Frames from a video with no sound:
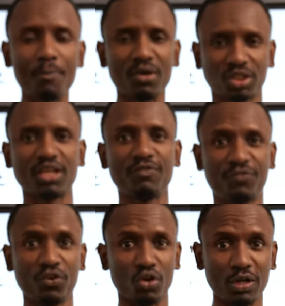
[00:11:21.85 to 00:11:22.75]
much in
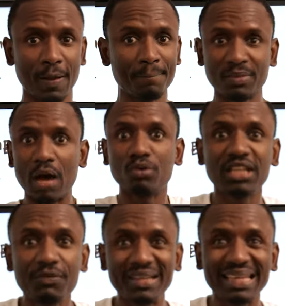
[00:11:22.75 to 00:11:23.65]
food that I
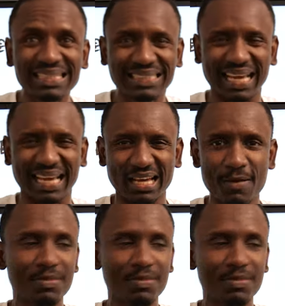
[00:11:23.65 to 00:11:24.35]
wasn't even eating.